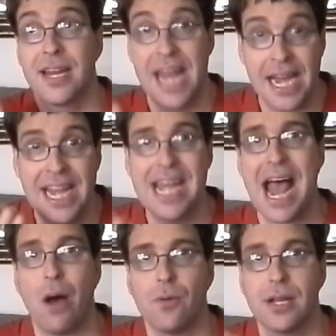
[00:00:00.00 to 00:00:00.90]
can get
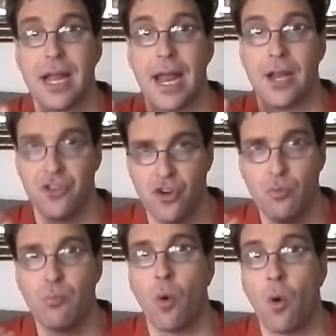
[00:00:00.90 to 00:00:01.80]
out and do
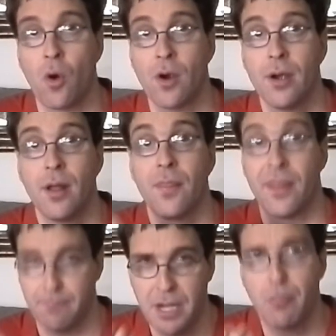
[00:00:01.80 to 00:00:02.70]
more
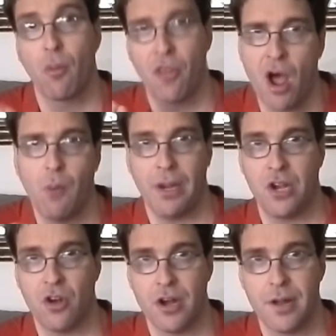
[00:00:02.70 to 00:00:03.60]
than people thought we
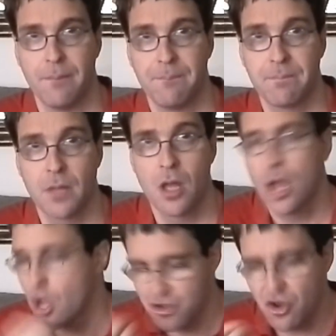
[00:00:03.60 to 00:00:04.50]
could.
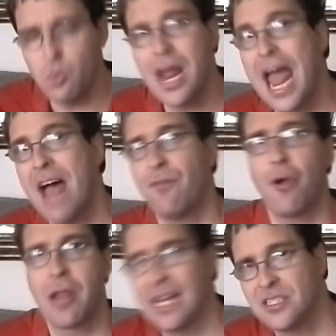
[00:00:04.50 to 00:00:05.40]
Don't
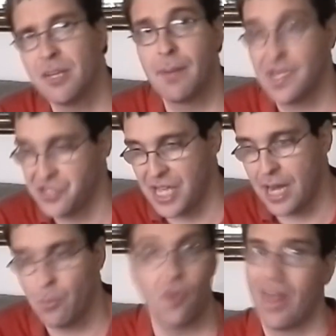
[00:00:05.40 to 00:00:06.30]
ever let somebody
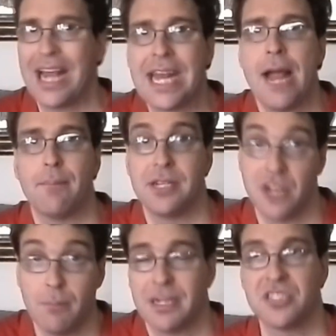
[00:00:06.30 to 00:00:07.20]
say, well, that can't be
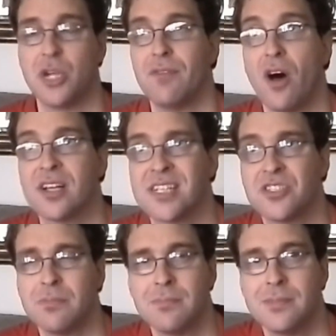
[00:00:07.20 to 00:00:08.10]
done because you have
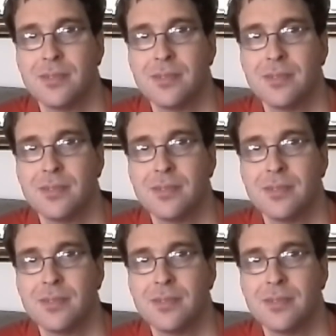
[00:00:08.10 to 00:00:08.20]
autism.